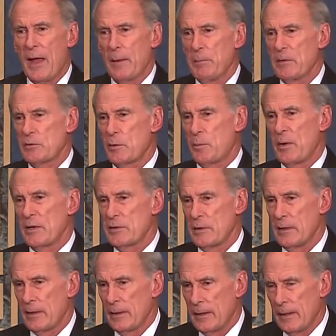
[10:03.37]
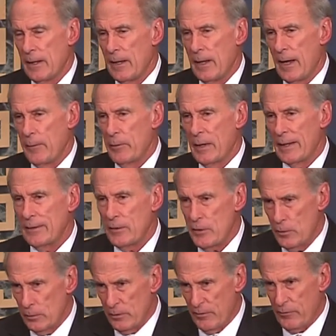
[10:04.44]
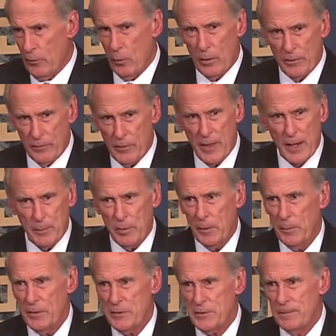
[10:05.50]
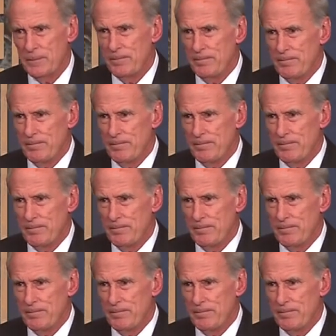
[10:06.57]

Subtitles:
that, Mr. President, I would like to yield the floor for that purpose.